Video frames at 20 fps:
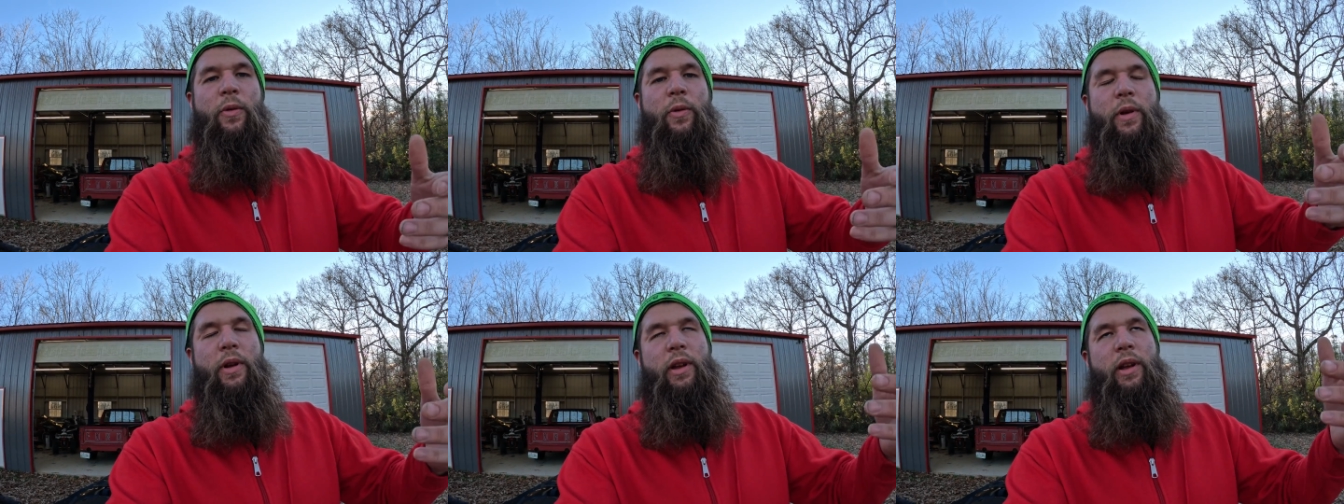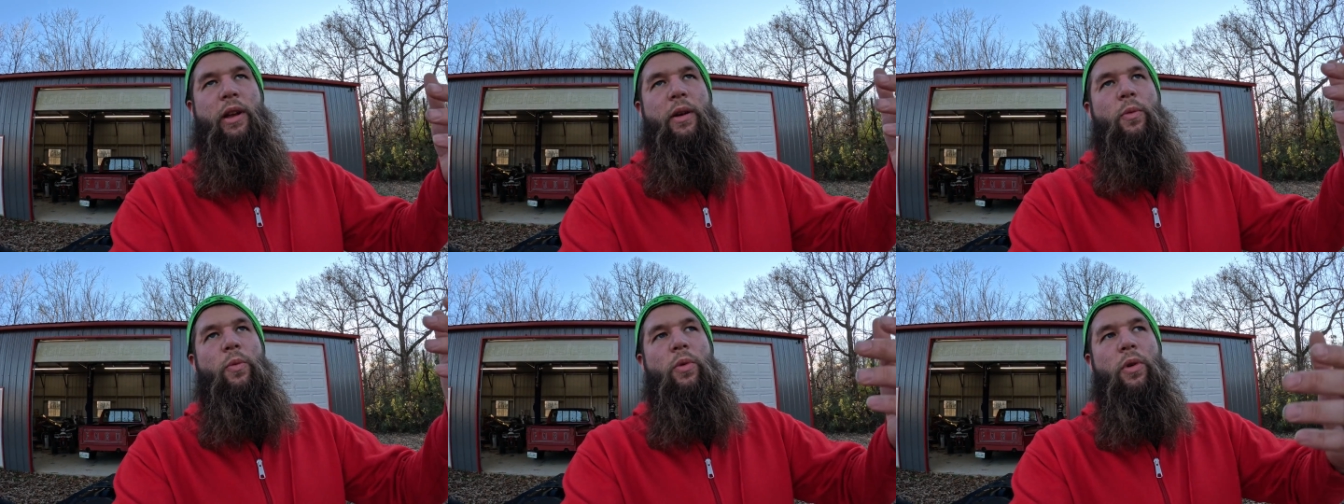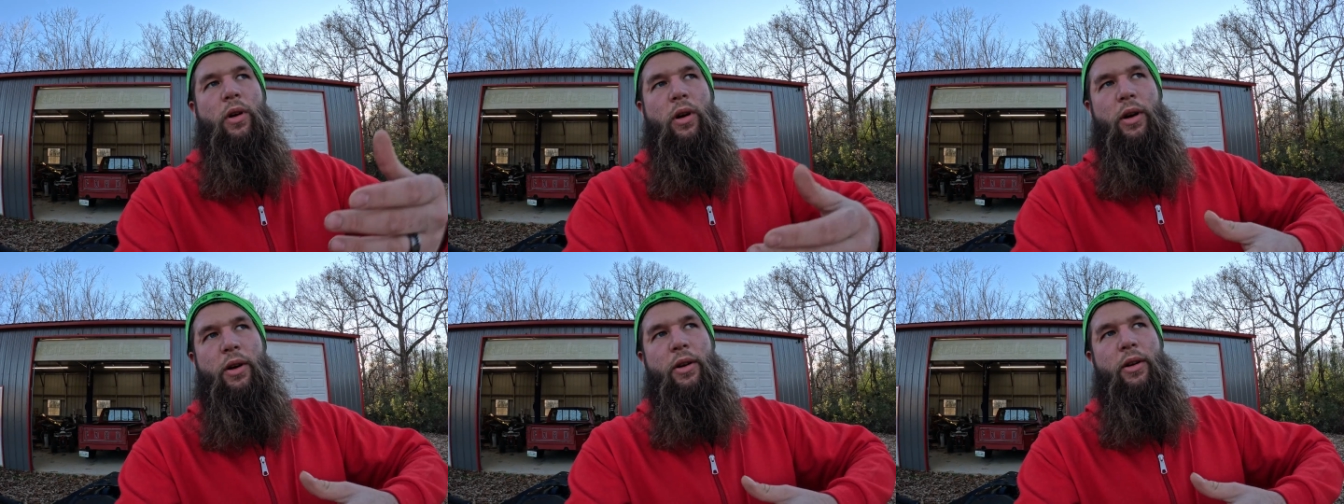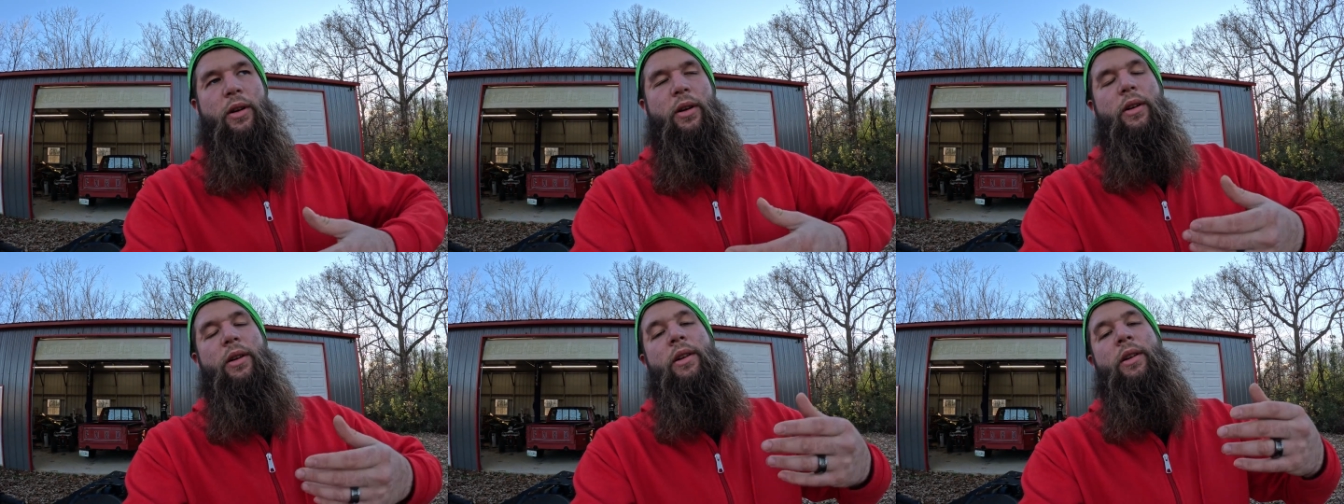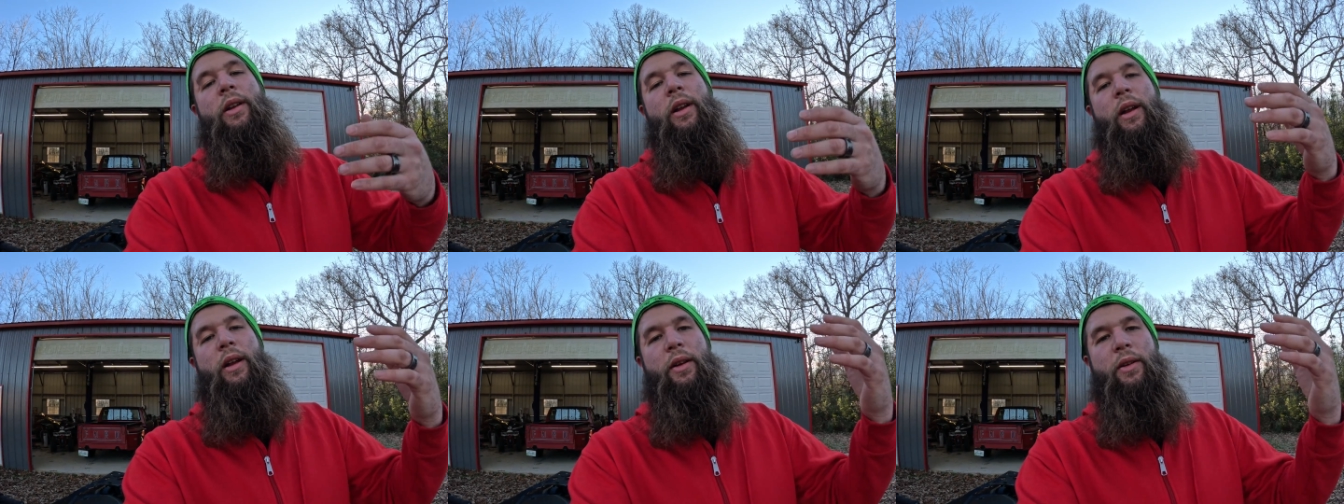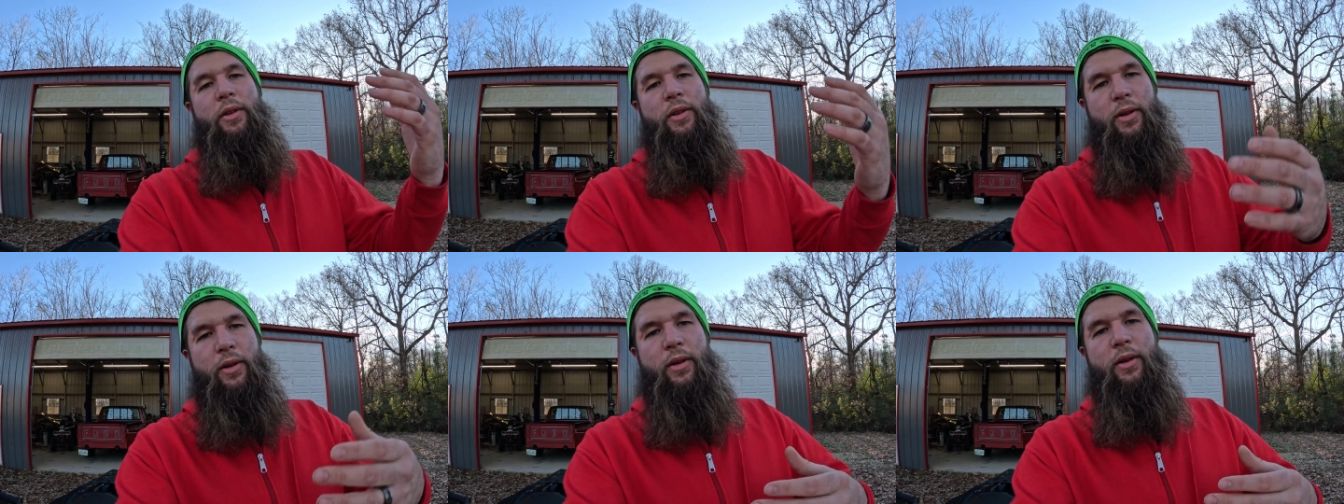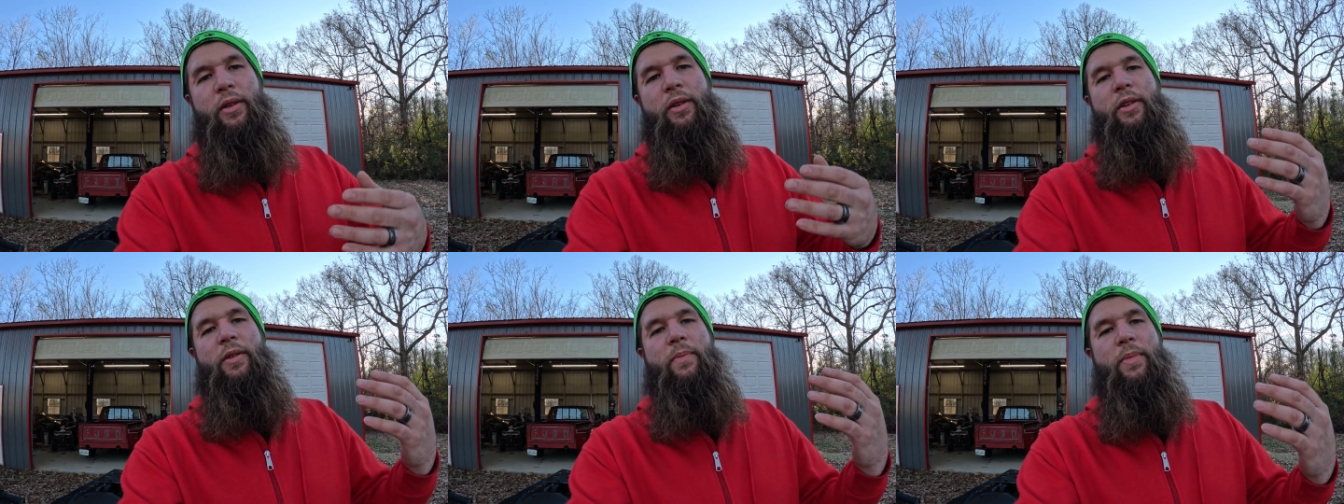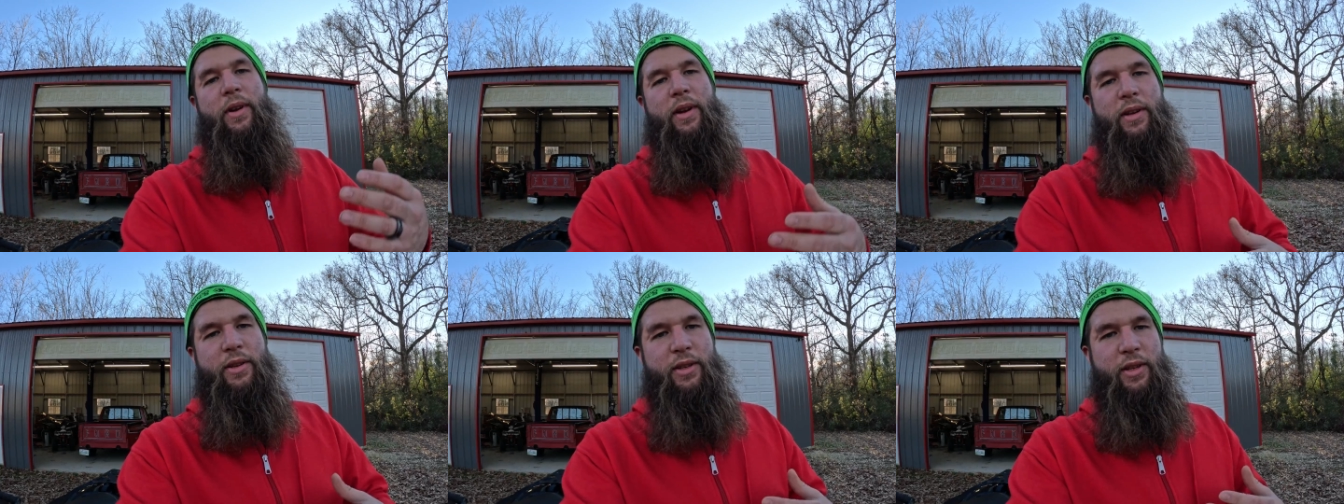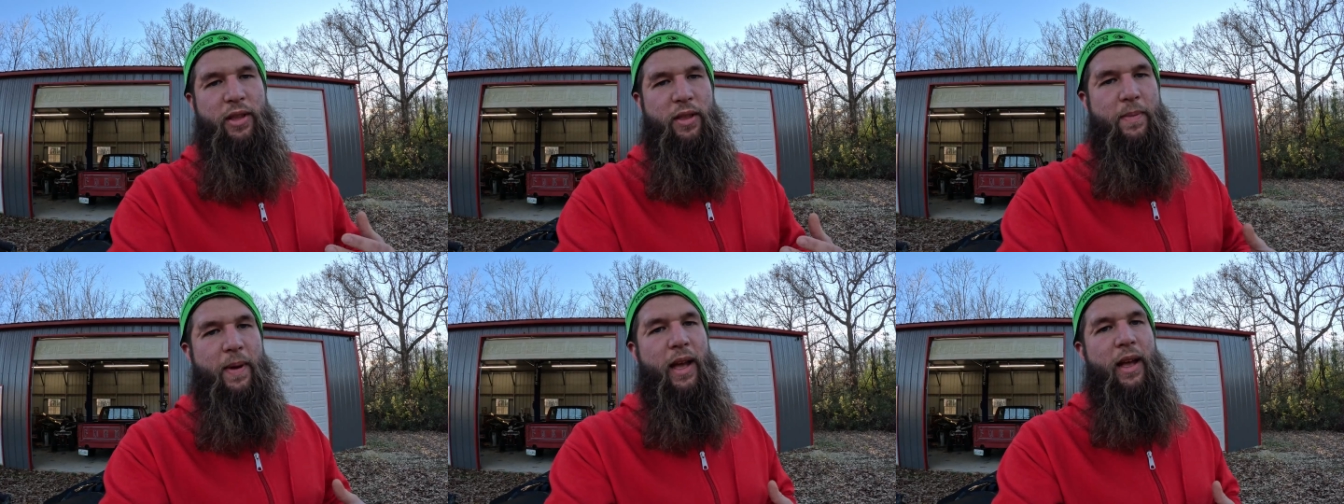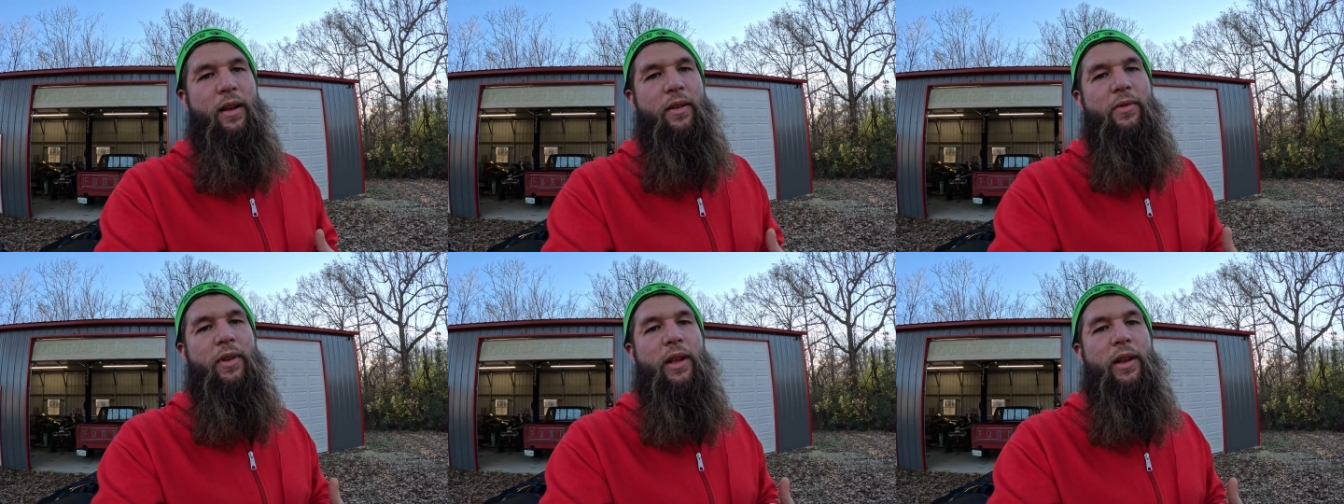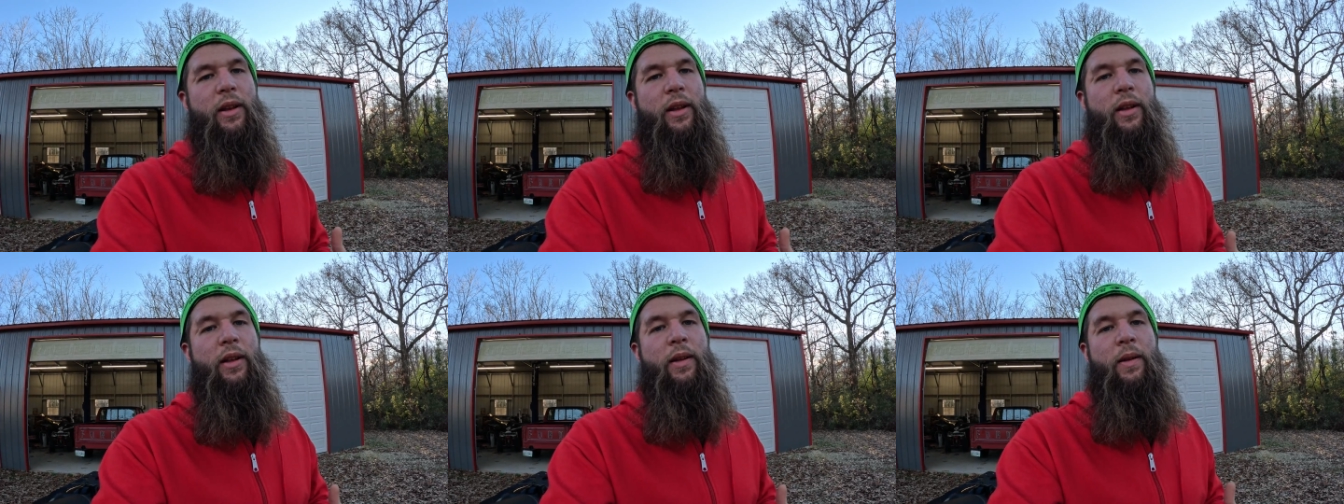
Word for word: where you can get water and dirt and debris into the back of it.